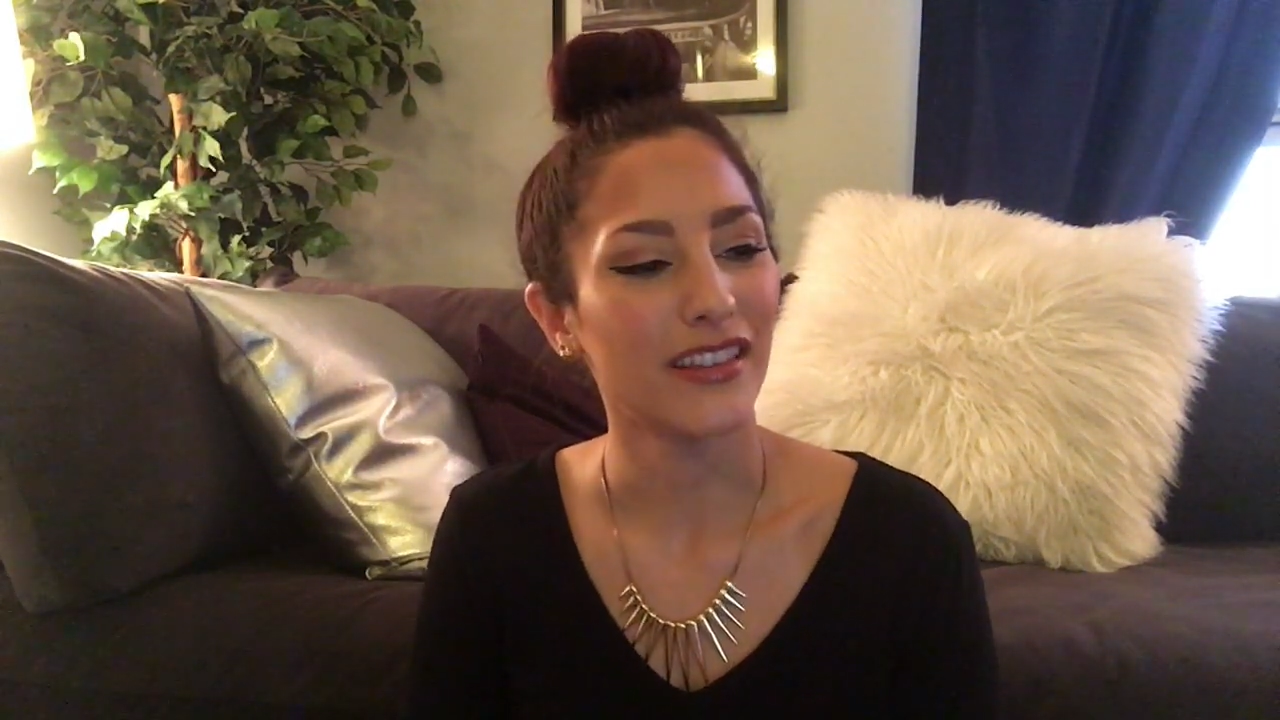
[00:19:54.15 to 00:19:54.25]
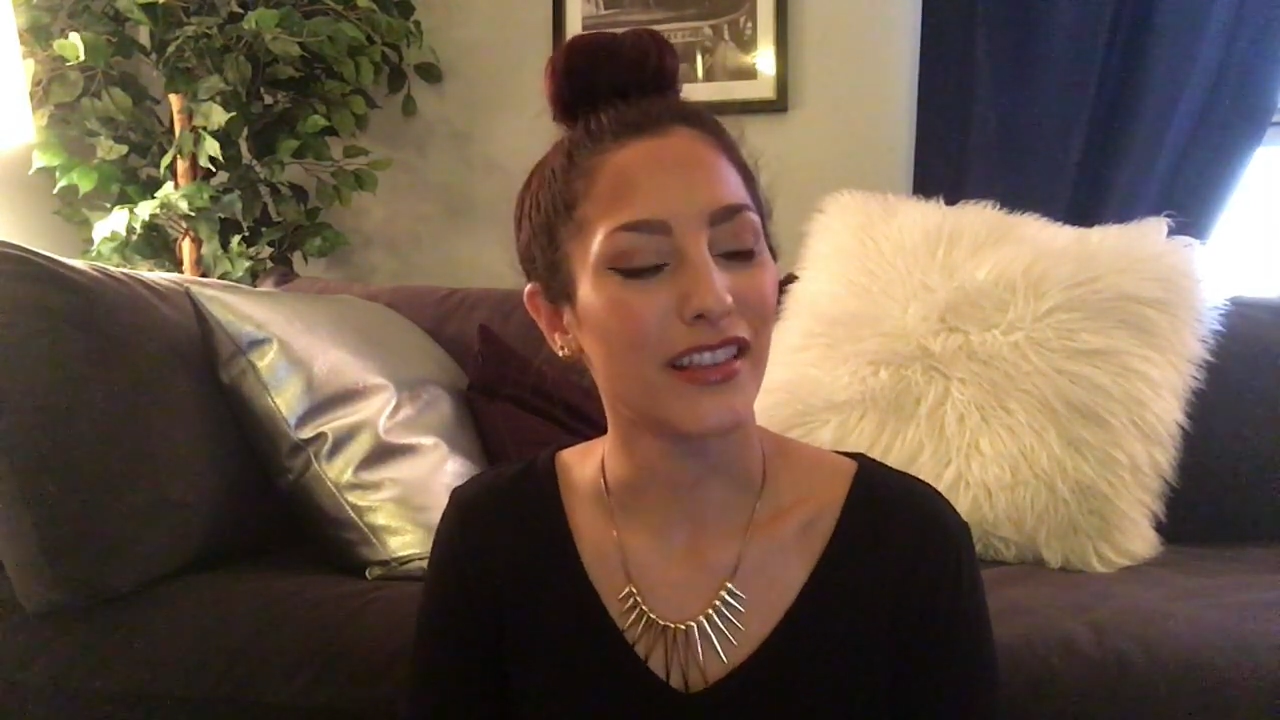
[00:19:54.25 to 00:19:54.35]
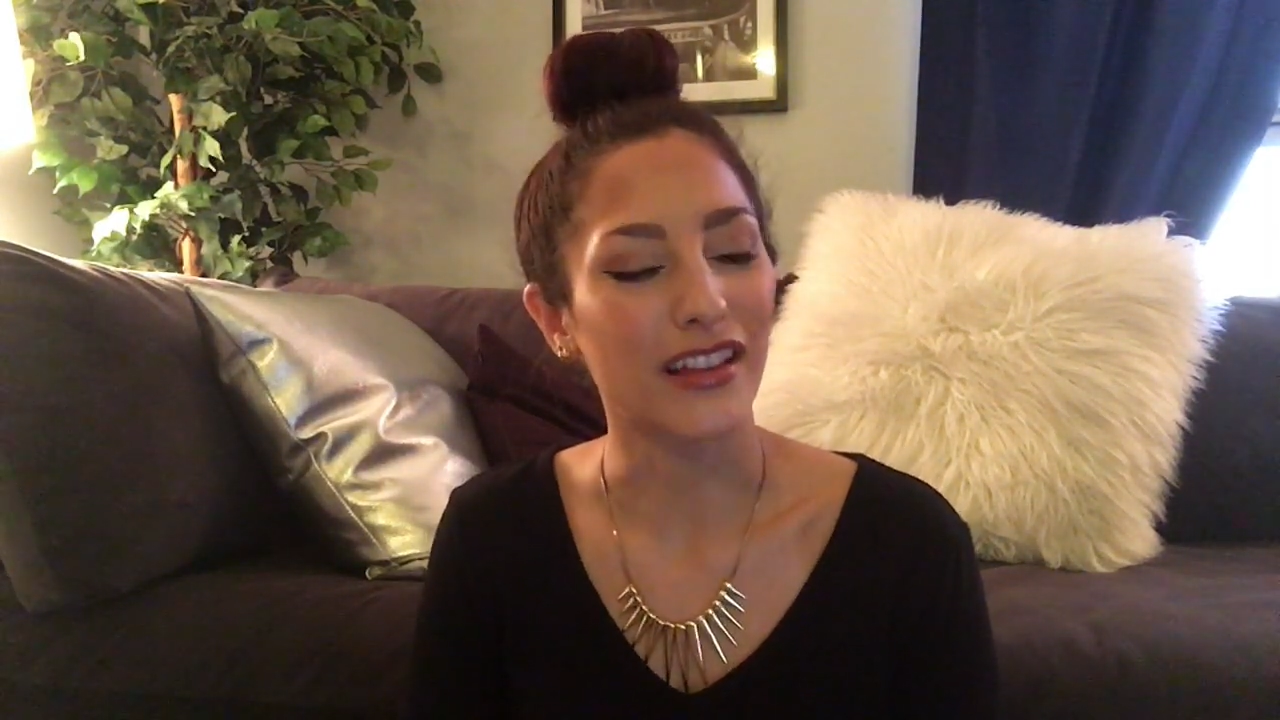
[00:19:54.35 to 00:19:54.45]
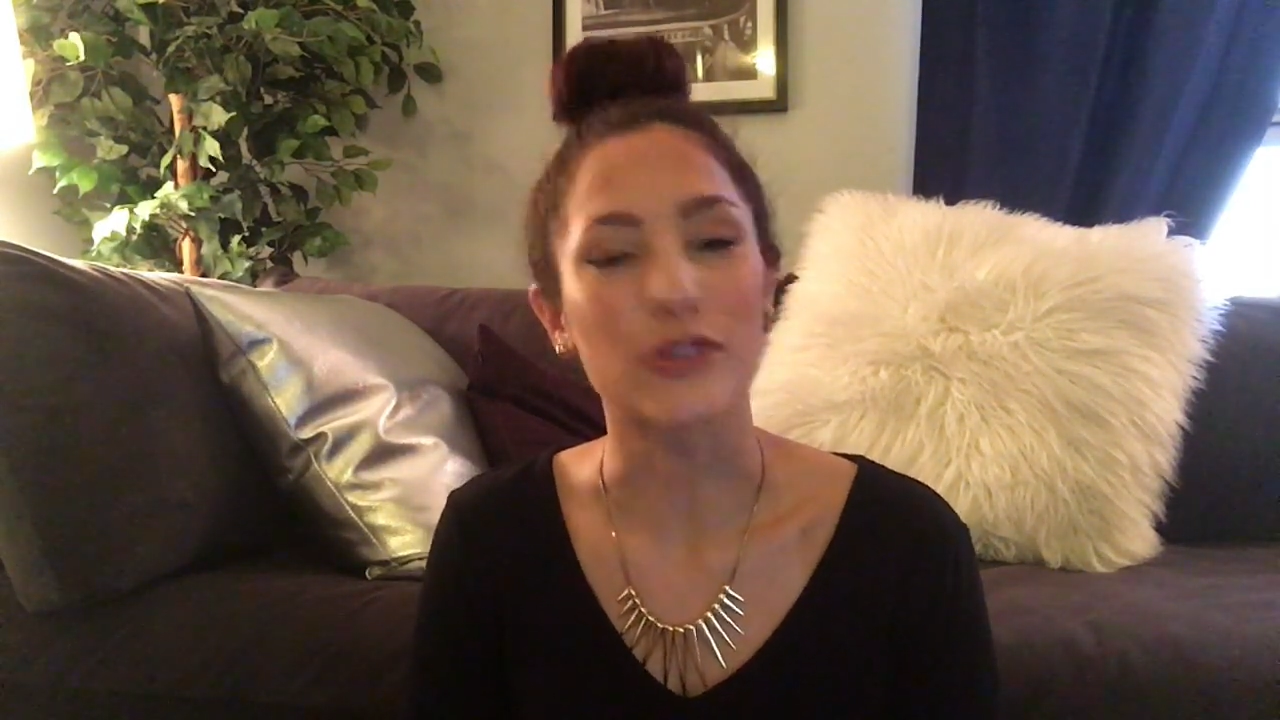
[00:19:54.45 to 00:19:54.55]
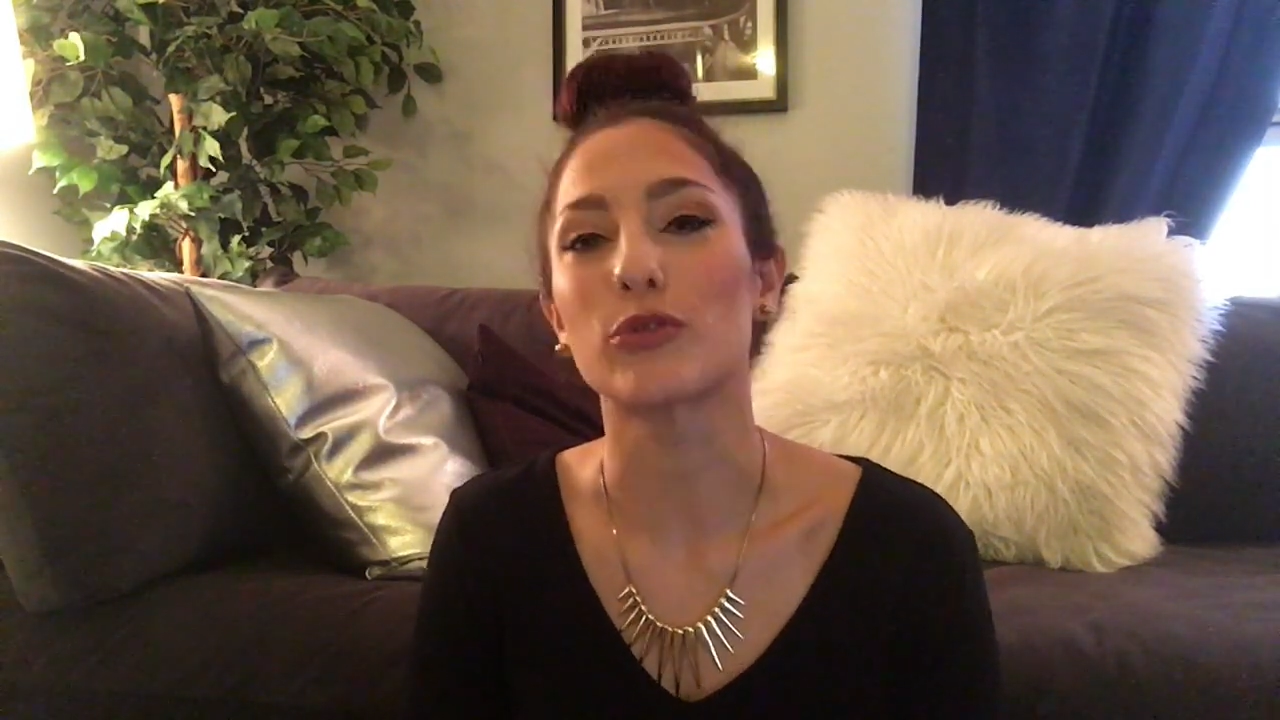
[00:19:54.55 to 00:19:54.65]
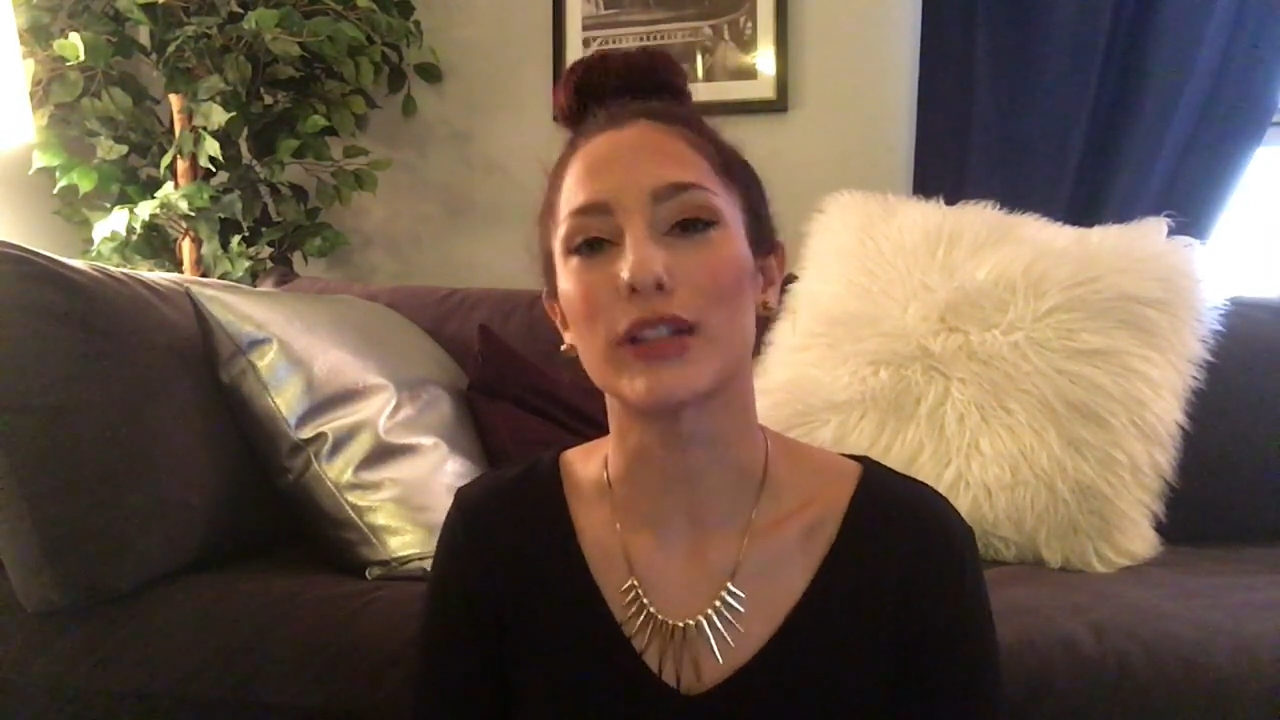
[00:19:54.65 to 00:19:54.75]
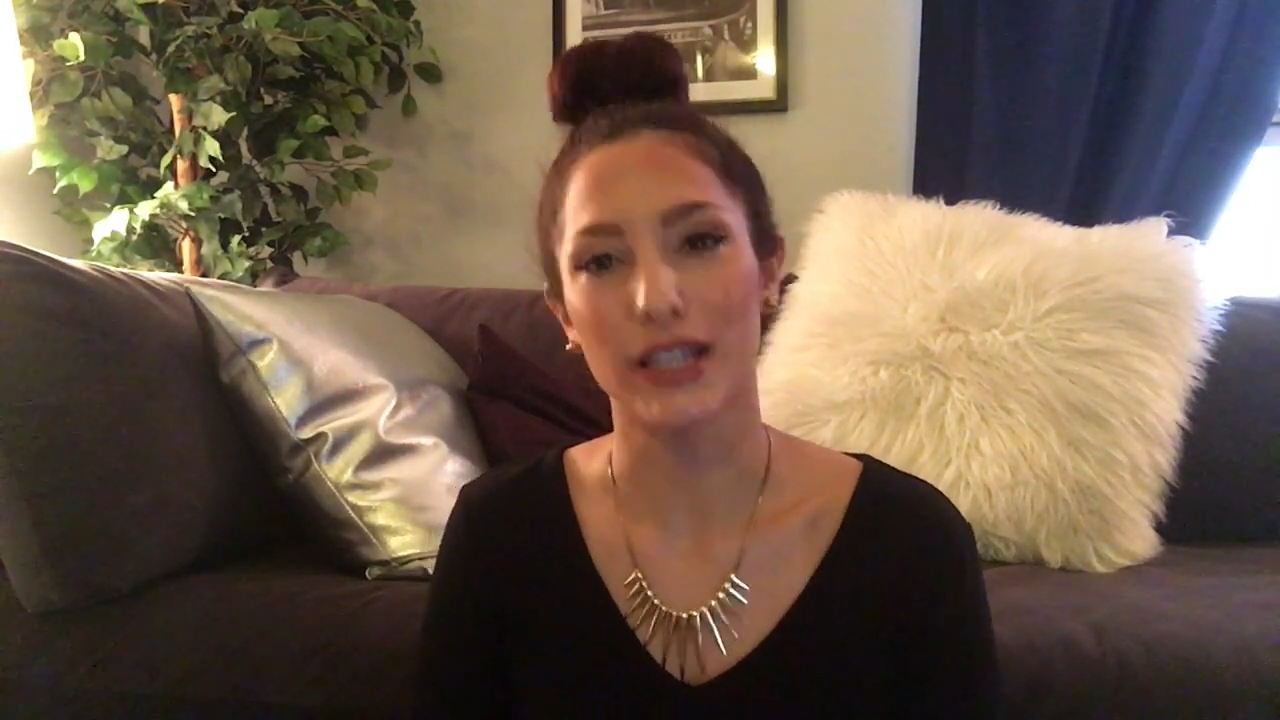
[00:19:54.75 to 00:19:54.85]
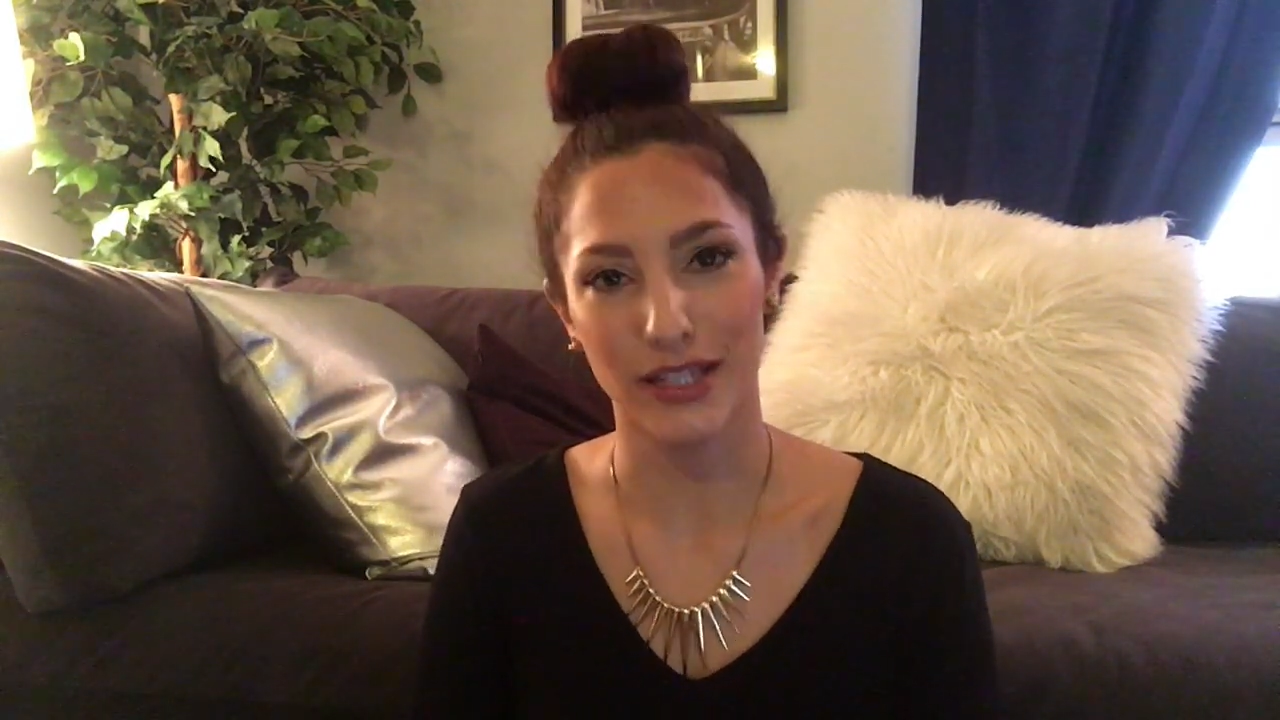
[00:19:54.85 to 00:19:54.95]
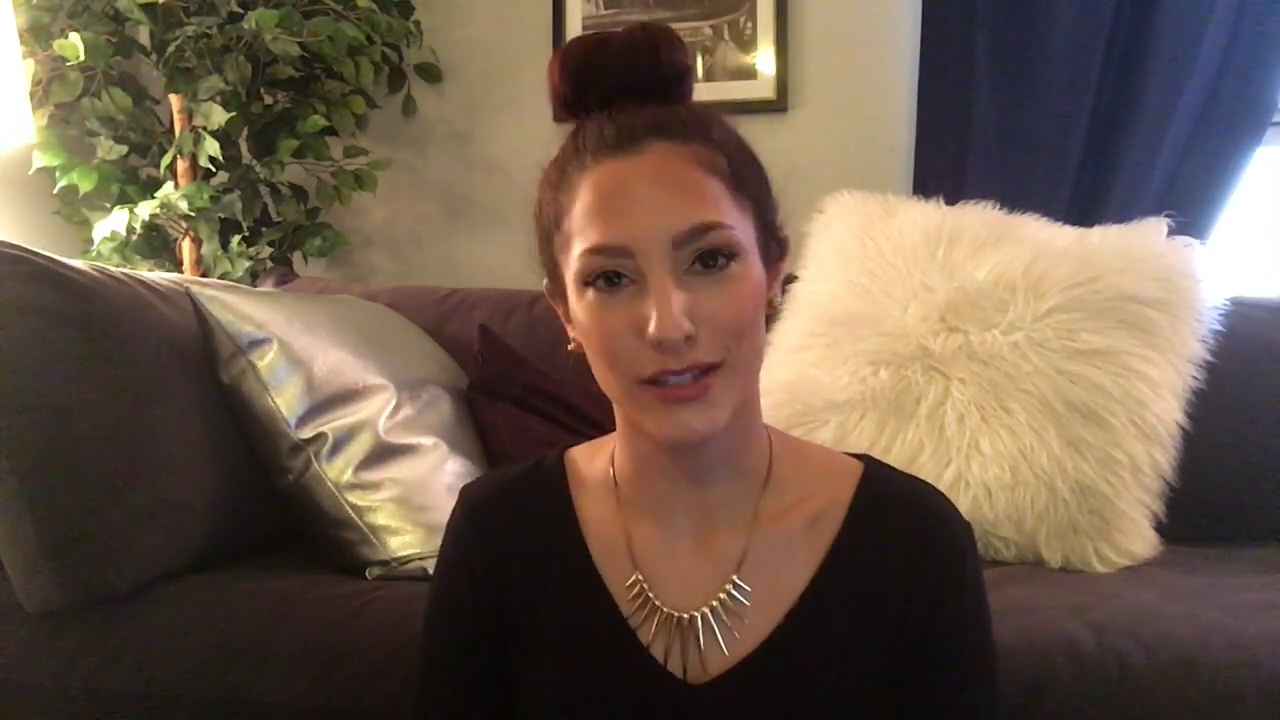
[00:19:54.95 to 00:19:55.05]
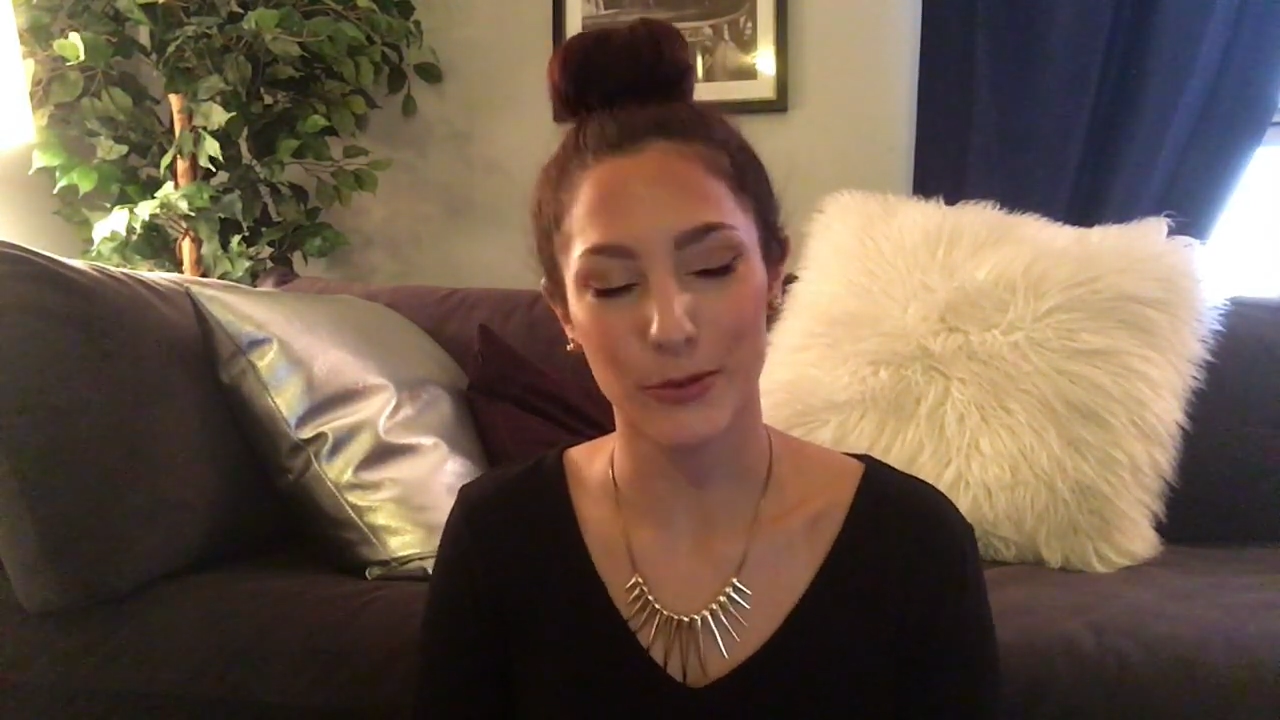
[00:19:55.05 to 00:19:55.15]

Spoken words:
that's related